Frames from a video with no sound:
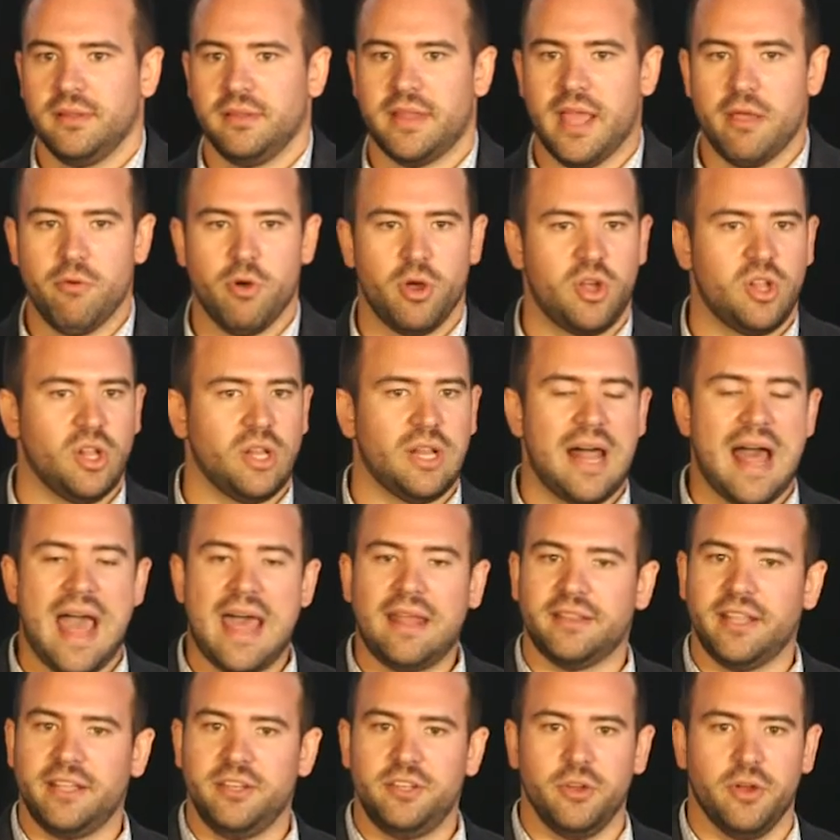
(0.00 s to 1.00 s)
They will
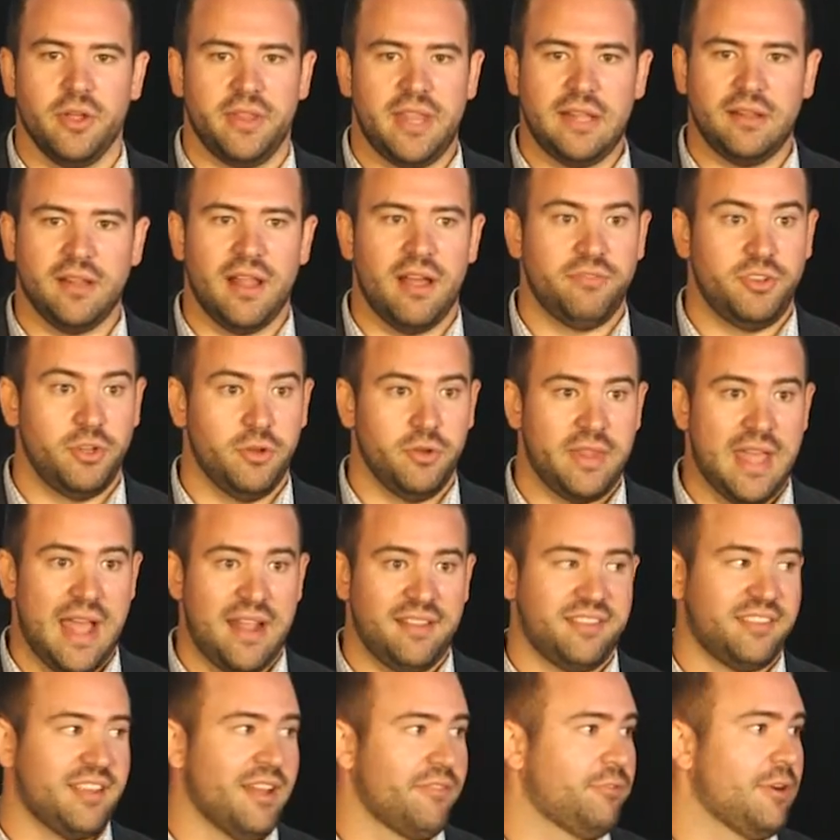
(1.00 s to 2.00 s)
gladly do it. They love doing
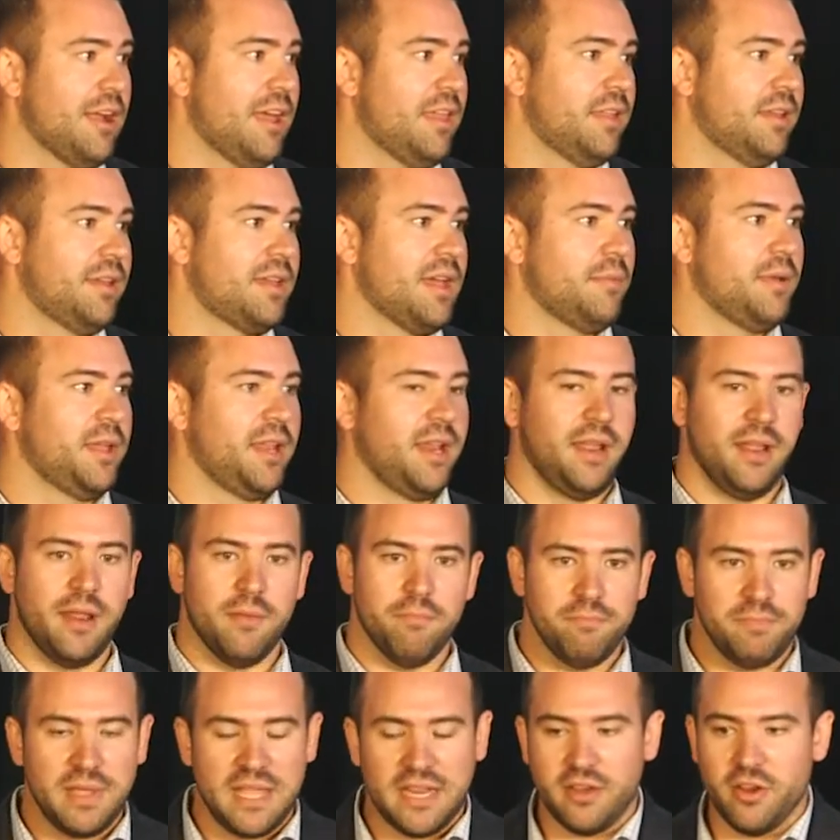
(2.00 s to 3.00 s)
that stuff rather than coming in and
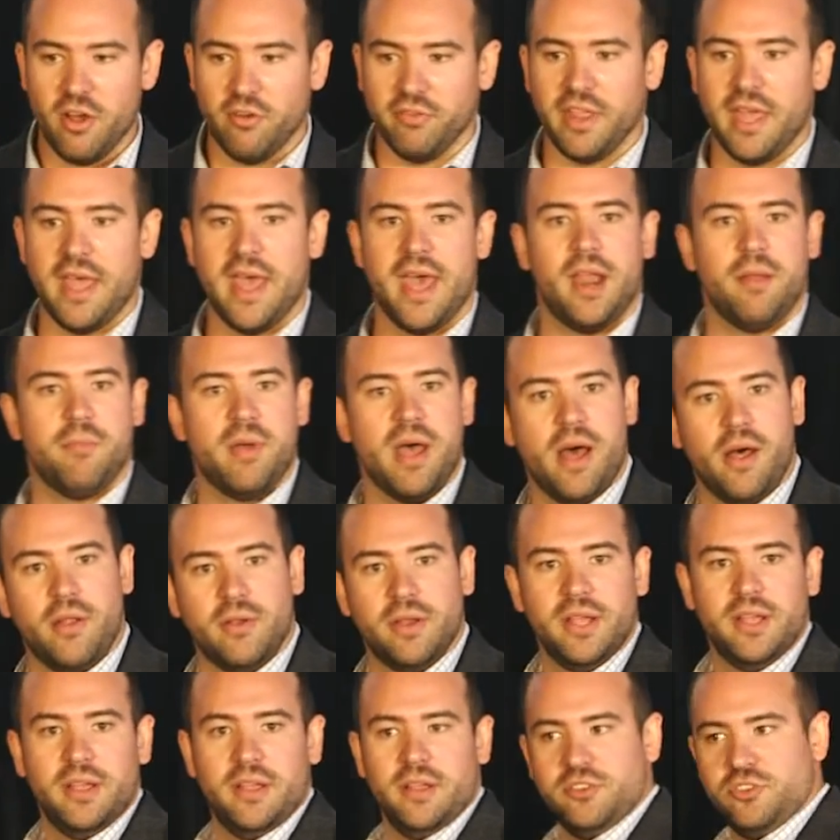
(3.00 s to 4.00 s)
get beaten over the head about